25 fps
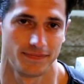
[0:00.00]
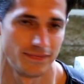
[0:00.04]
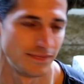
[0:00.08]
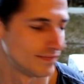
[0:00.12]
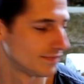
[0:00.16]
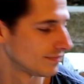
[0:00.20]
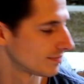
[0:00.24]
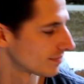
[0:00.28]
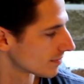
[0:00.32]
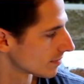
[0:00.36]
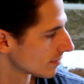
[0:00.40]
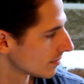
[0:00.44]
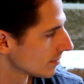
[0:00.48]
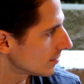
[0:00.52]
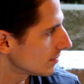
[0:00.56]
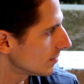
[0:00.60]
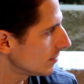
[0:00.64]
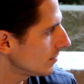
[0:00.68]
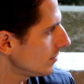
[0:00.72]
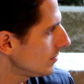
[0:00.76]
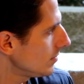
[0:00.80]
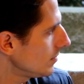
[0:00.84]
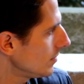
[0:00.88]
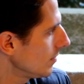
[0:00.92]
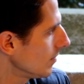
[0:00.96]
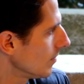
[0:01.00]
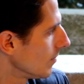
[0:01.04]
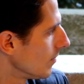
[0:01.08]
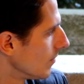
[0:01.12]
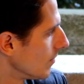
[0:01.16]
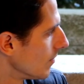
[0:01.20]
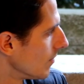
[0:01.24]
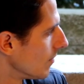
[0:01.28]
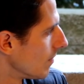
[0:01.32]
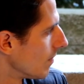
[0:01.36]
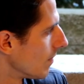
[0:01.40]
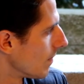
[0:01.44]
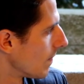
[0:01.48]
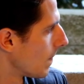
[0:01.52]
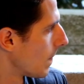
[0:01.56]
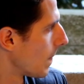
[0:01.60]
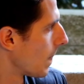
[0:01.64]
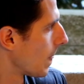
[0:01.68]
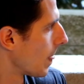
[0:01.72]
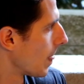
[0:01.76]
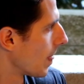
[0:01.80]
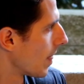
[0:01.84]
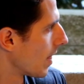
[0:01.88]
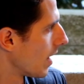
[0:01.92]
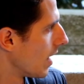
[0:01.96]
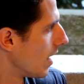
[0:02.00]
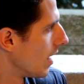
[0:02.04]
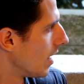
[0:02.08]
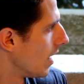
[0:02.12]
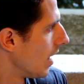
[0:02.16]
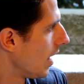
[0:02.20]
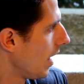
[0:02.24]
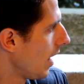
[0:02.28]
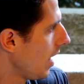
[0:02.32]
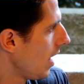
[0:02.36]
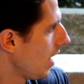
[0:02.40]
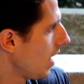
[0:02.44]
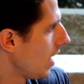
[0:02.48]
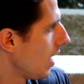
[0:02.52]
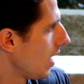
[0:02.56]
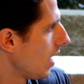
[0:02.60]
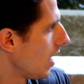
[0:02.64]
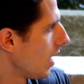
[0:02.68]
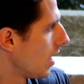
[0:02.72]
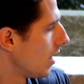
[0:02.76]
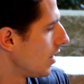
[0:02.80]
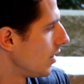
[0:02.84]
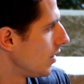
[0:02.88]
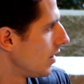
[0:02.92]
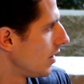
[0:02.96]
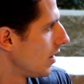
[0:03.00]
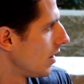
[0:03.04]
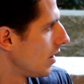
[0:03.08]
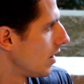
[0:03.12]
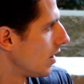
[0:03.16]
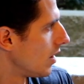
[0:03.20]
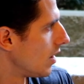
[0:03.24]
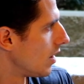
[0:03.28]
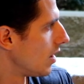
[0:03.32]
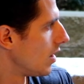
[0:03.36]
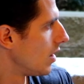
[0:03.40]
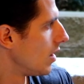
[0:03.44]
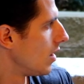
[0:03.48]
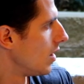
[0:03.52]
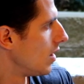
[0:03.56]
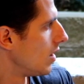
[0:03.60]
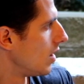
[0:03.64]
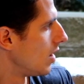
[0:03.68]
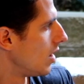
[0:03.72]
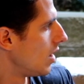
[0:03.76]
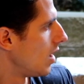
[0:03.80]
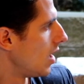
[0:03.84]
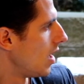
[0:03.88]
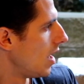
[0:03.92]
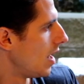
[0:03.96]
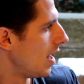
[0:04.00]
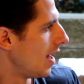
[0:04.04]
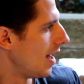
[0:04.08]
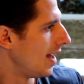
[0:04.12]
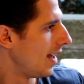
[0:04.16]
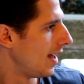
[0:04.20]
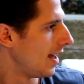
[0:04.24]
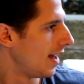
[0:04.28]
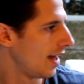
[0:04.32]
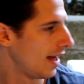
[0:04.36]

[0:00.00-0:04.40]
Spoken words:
(silence)